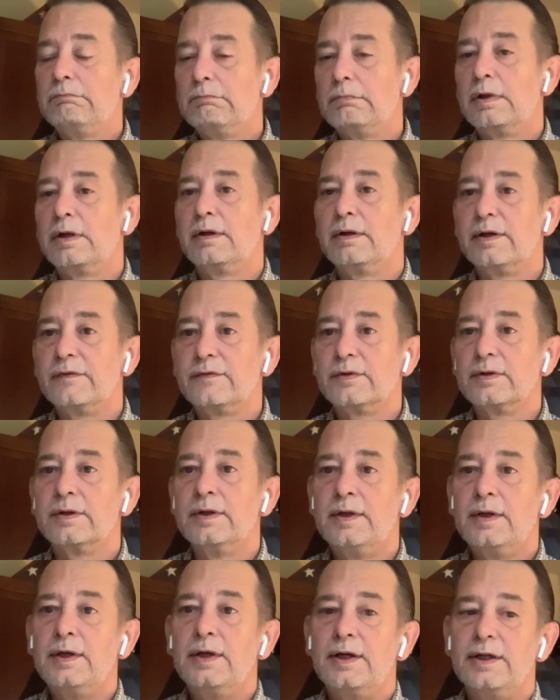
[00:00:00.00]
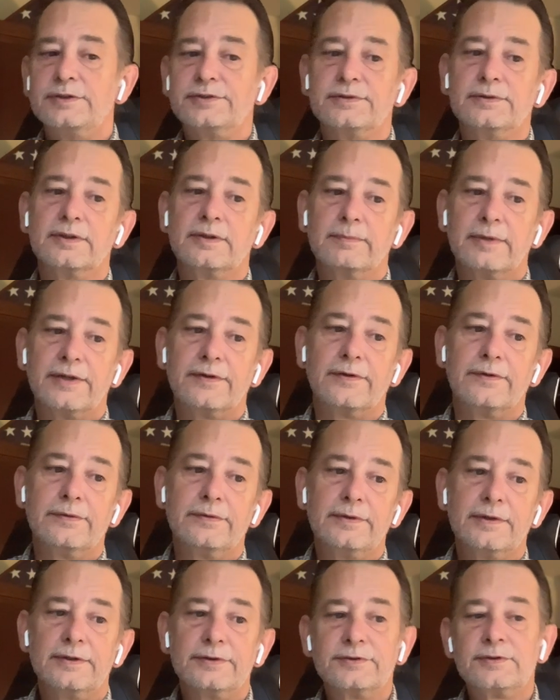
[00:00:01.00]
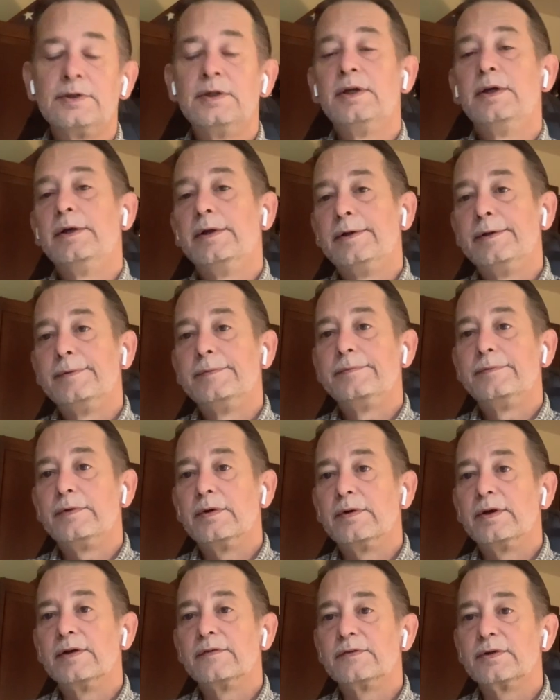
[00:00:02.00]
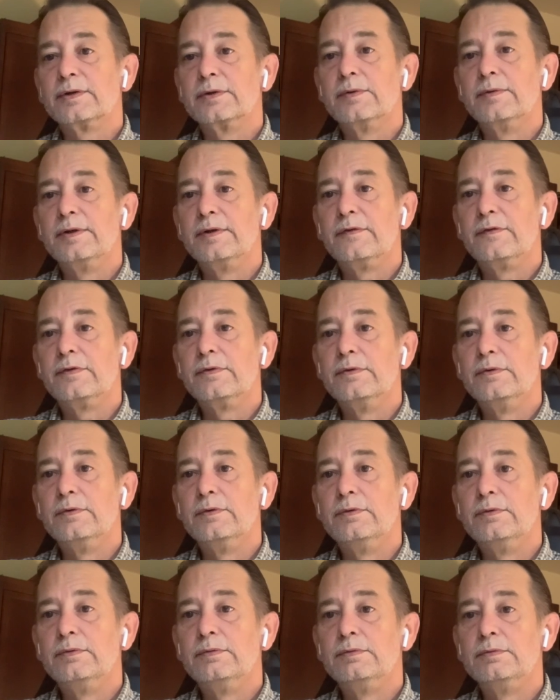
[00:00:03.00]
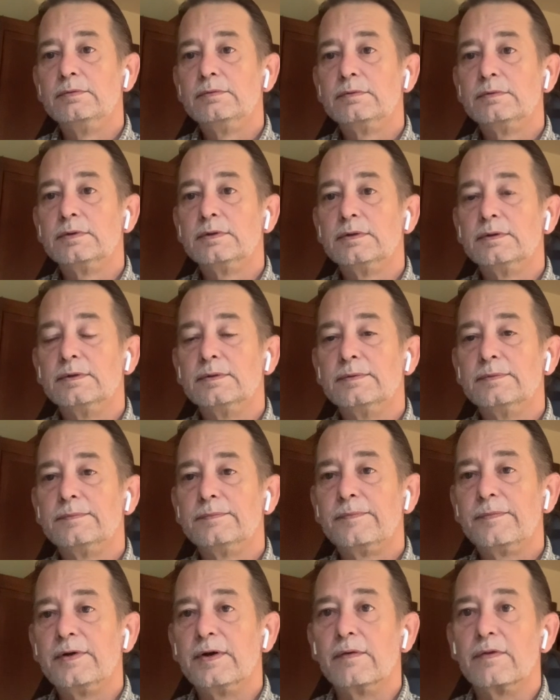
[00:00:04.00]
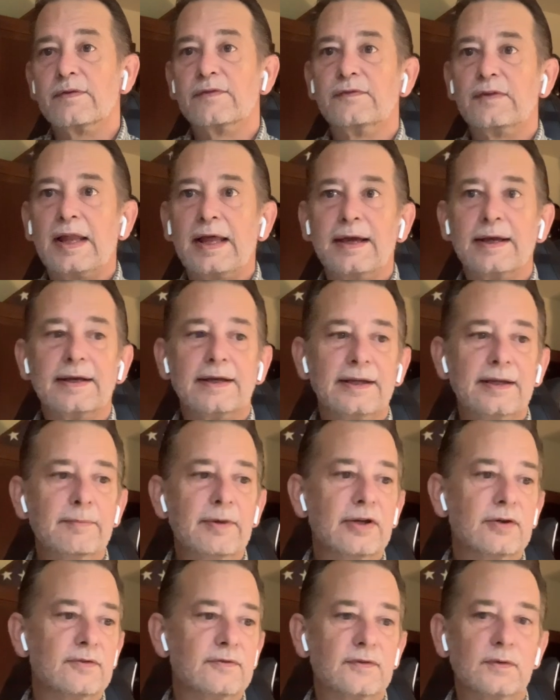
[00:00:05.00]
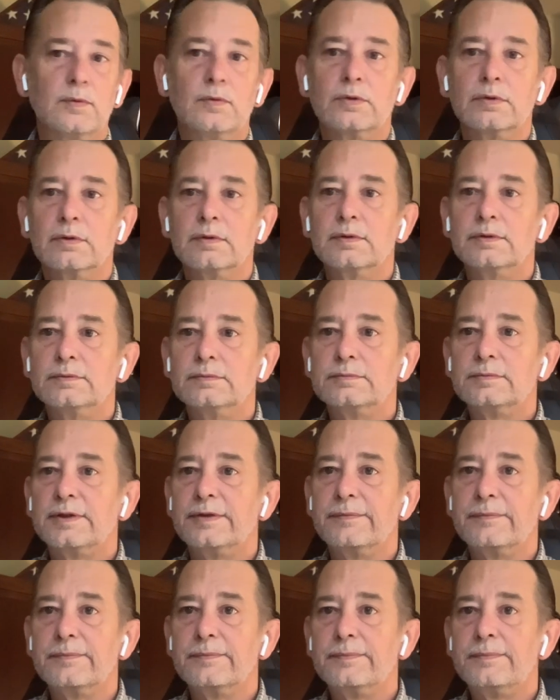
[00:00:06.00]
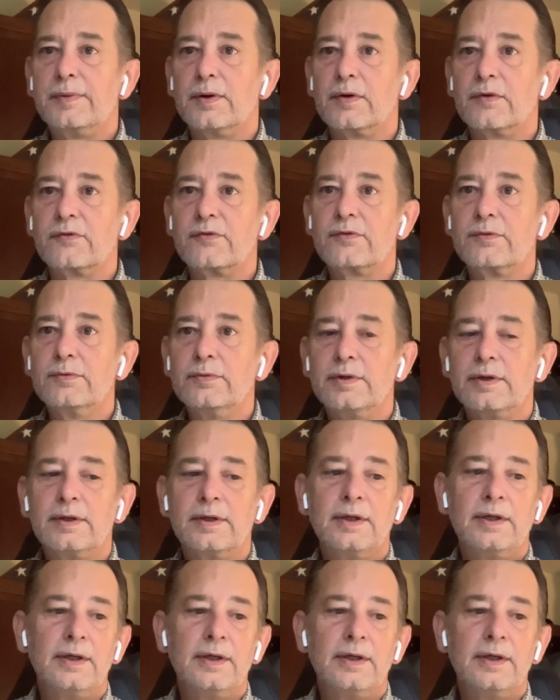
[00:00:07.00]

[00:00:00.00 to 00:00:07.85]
I just look at my to-do list, don't have to go into the flagged email folder and parse through it,